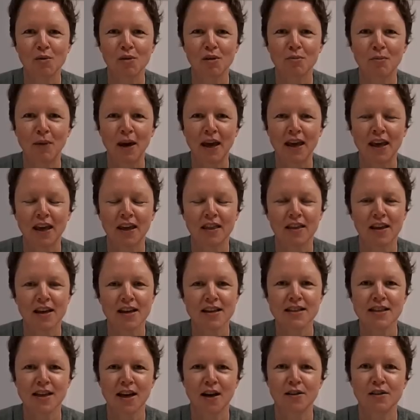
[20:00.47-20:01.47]
with making their
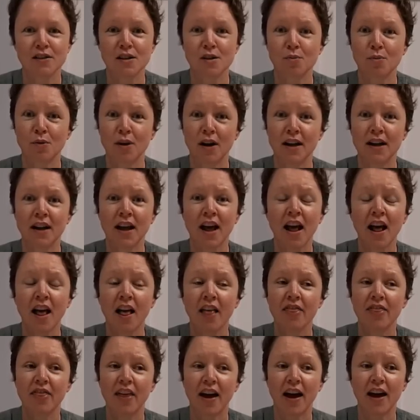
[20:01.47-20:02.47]
sourdough bread,
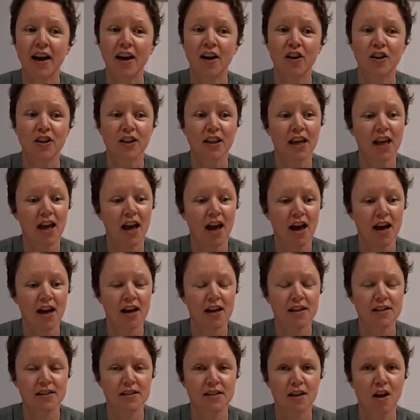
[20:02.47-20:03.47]
they only
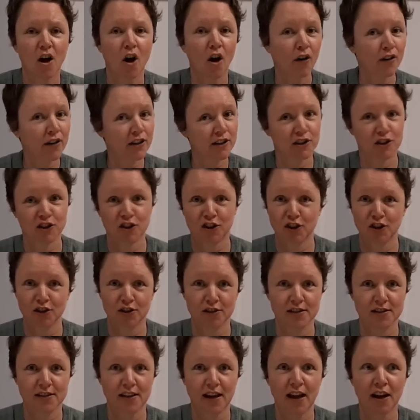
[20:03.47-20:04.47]
had orange
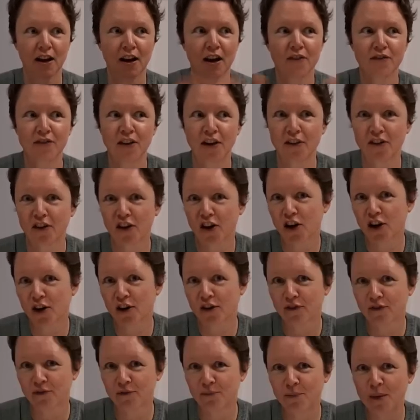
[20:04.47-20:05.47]
juice. And I've never heard
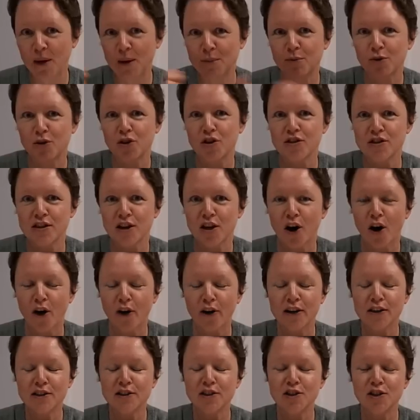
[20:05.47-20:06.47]
of people using
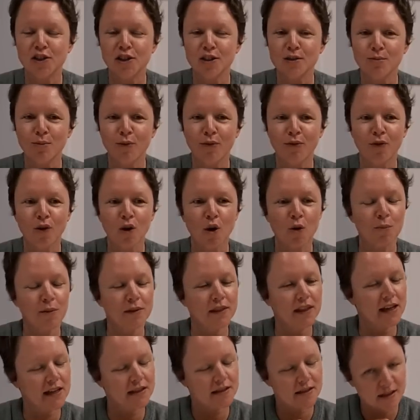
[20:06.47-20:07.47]
orange juice before, but
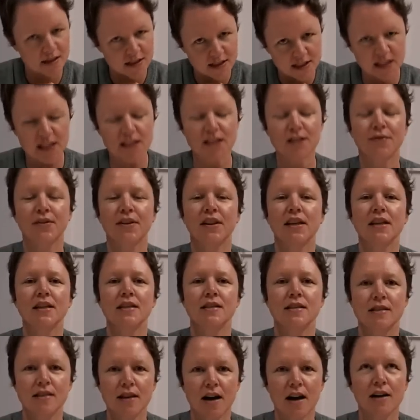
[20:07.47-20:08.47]
they successfully
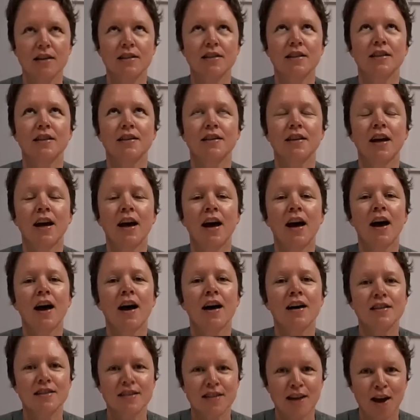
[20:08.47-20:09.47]
started
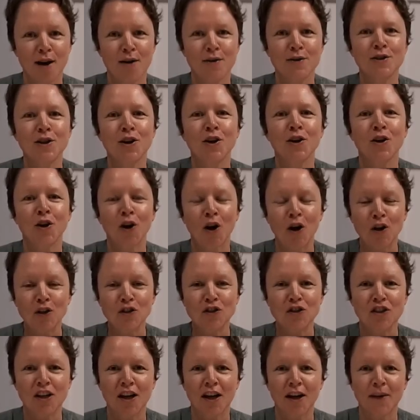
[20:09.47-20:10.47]
a sourdough
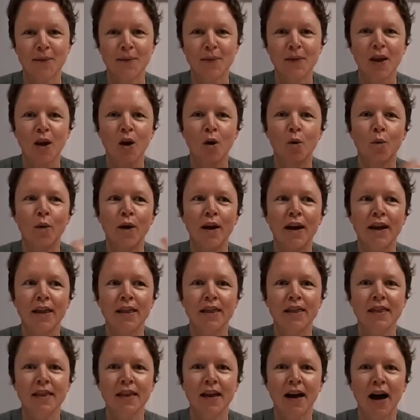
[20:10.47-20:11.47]
culture
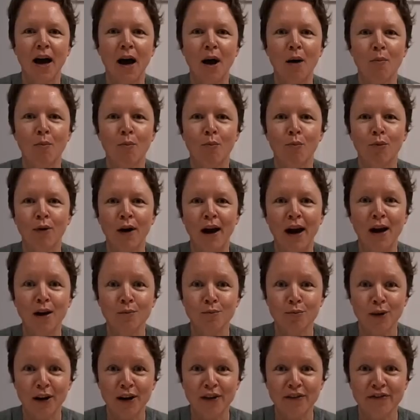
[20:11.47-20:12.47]
with
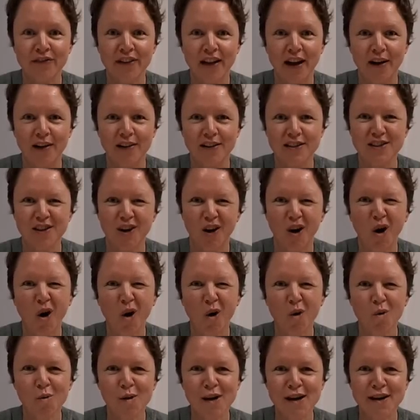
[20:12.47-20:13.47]
brown bread flour, so
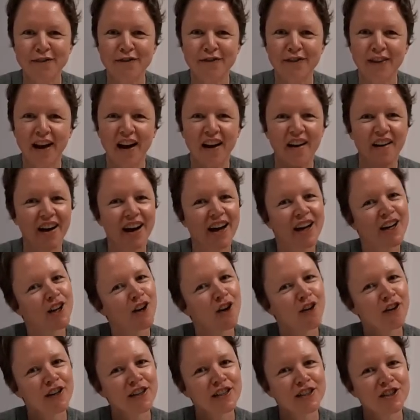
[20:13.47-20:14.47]
whole wheat flour, and
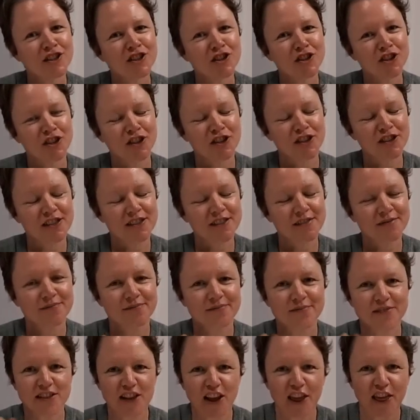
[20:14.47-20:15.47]
orange juice.
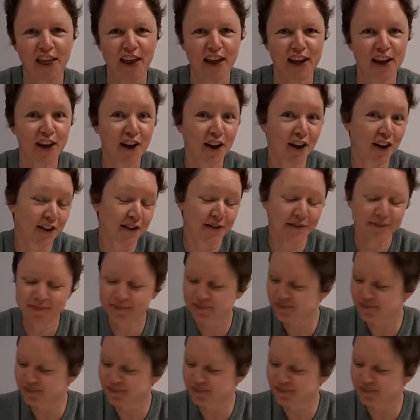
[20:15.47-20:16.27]
So there you go.